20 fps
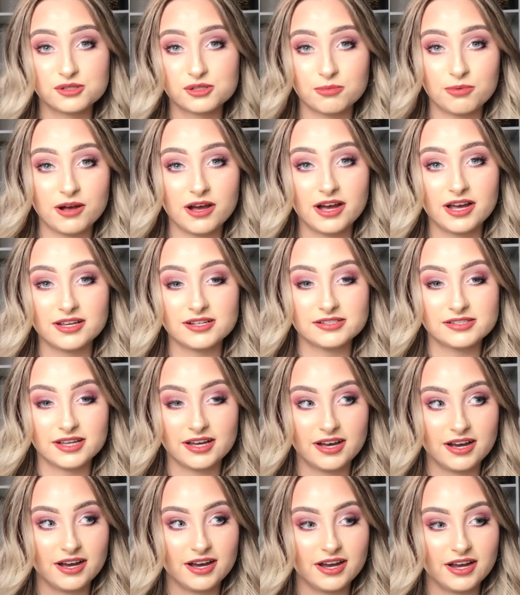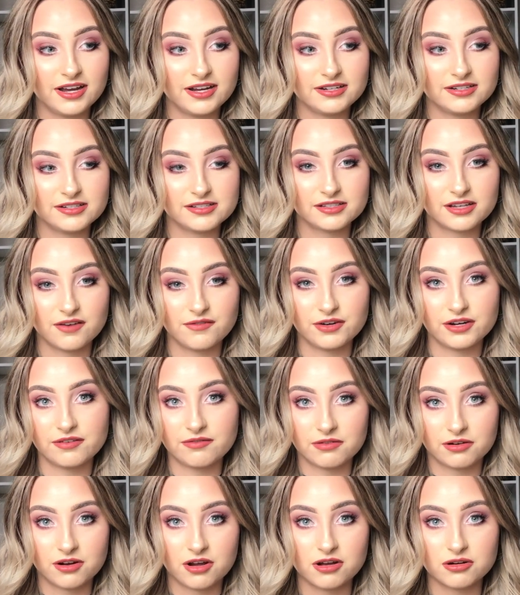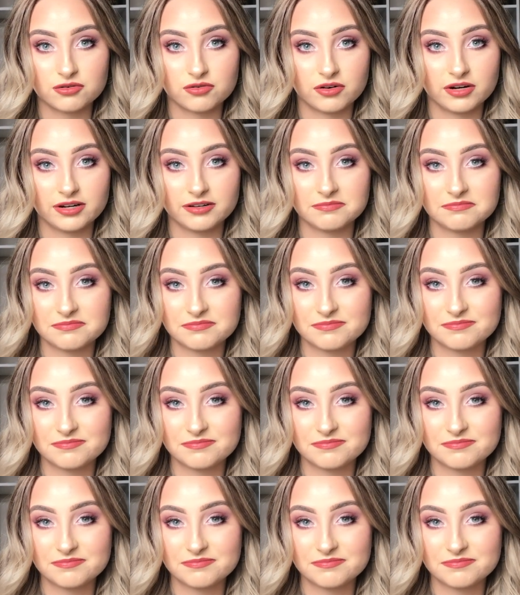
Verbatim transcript: surprised that I discovered it for contouring.